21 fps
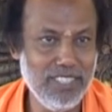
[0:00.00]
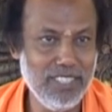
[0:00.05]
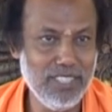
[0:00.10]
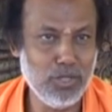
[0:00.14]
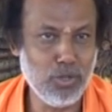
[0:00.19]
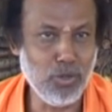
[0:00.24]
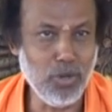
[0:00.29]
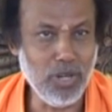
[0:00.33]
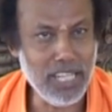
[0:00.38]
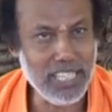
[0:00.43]

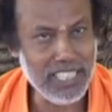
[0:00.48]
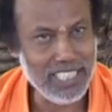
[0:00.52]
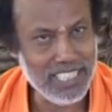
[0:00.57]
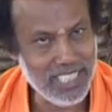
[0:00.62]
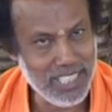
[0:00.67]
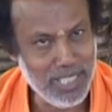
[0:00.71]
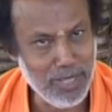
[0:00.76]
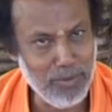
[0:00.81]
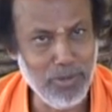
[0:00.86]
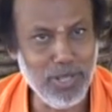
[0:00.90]
Solar
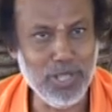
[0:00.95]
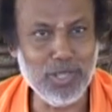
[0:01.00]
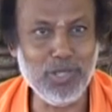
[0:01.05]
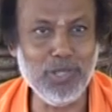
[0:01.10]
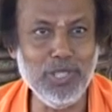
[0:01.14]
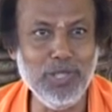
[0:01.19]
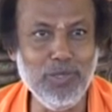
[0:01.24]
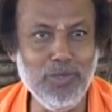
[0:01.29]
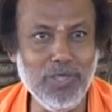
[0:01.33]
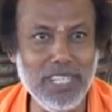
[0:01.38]
system
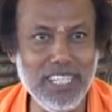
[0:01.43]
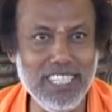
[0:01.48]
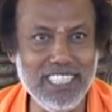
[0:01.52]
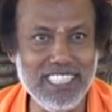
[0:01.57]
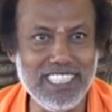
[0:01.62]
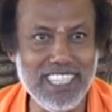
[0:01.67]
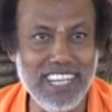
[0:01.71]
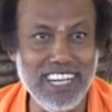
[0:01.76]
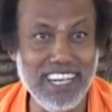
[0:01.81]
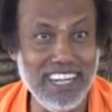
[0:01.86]
also he won't
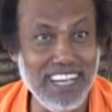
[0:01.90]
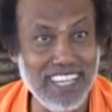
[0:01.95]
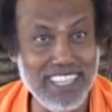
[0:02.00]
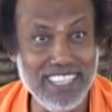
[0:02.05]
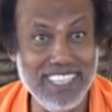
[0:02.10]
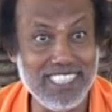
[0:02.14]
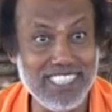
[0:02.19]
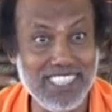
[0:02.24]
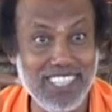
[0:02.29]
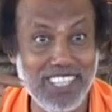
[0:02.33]
understand.
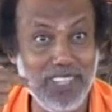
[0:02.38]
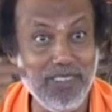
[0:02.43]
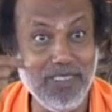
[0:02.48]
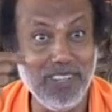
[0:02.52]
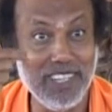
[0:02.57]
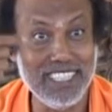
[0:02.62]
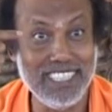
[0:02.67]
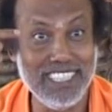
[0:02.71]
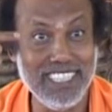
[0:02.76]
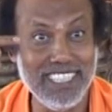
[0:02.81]
Like yesterday we
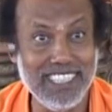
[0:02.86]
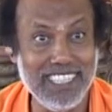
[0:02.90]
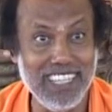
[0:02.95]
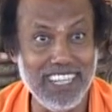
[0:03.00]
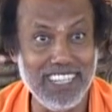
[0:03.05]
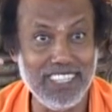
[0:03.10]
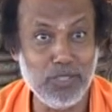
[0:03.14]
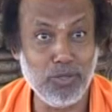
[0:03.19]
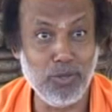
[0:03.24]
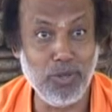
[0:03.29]
were seeing
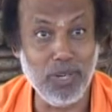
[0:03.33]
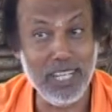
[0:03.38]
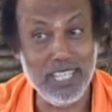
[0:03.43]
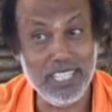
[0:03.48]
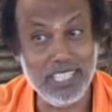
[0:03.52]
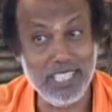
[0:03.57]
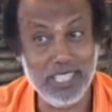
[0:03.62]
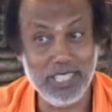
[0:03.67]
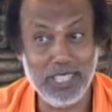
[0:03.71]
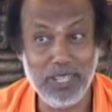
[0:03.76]
that.
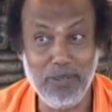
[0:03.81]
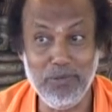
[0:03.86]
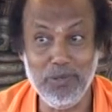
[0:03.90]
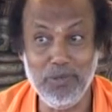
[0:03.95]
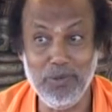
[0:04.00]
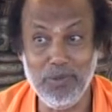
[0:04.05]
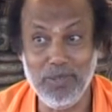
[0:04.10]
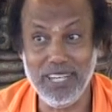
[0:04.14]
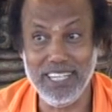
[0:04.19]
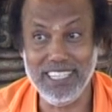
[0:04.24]
Solar system
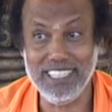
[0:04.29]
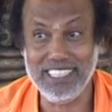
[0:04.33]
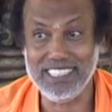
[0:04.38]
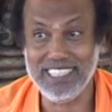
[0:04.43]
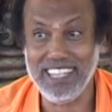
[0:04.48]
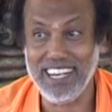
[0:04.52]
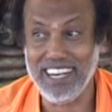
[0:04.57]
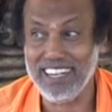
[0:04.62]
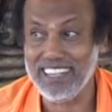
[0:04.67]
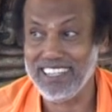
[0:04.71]
he won't
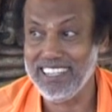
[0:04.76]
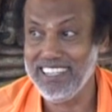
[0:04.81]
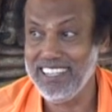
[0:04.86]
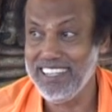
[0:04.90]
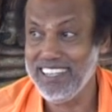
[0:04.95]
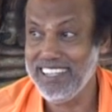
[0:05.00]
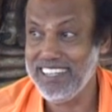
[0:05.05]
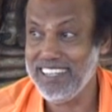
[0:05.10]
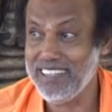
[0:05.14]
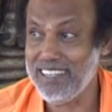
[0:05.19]
understand.
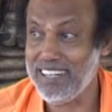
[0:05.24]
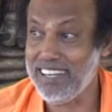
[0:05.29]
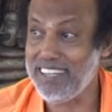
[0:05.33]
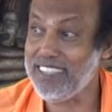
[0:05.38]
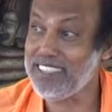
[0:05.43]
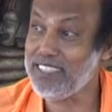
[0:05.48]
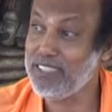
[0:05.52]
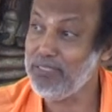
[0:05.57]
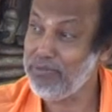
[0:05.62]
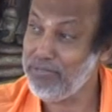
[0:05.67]

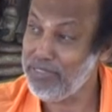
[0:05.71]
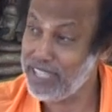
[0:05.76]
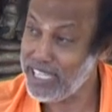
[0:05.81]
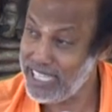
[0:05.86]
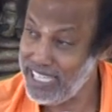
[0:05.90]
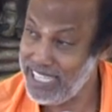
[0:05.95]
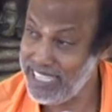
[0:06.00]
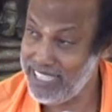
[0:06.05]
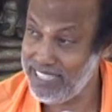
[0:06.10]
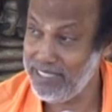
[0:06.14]
Earth,
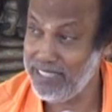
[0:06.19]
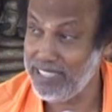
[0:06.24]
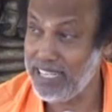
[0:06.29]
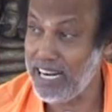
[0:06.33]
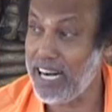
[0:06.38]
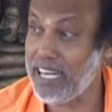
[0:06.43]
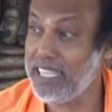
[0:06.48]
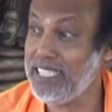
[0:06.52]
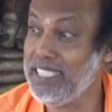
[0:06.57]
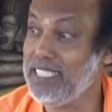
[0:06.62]
forget,
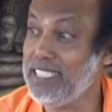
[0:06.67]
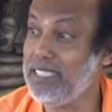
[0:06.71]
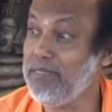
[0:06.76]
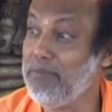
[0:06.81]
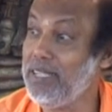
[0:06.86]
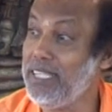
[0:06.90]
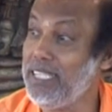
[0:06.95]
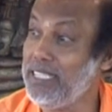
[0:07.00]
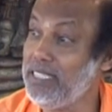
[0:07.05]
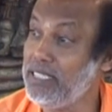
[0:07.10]

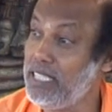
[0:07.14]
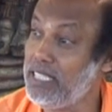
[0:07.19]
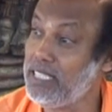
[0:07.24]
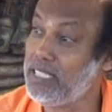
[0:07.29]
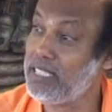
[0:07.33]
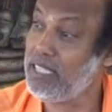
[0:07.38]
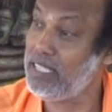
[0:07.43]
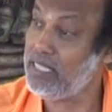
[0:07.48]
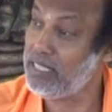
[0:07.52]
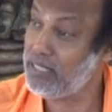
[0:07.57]
Adiyanamalai,
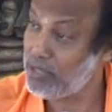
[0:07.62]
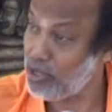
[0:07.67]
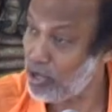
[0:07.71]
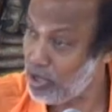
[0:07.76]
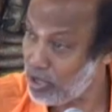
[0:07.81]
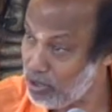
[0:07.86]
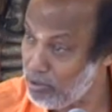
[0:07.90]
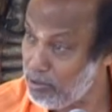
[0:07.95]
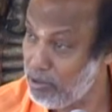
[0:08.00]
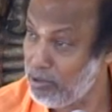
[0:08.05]
just not
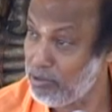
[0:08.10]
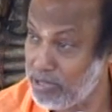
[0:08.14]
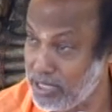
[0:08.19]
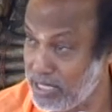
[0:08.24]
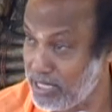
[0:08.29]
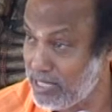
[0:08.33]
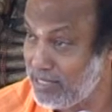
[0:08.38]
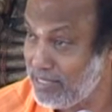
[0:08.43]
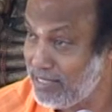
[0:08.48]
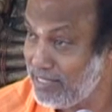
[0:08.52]
talk about
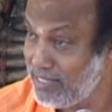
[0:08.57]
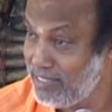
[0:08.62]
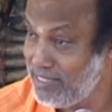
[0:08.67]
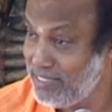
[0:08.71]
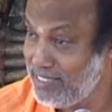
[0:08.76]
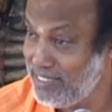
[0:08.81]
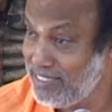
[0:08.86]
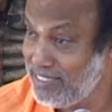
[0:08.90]
it.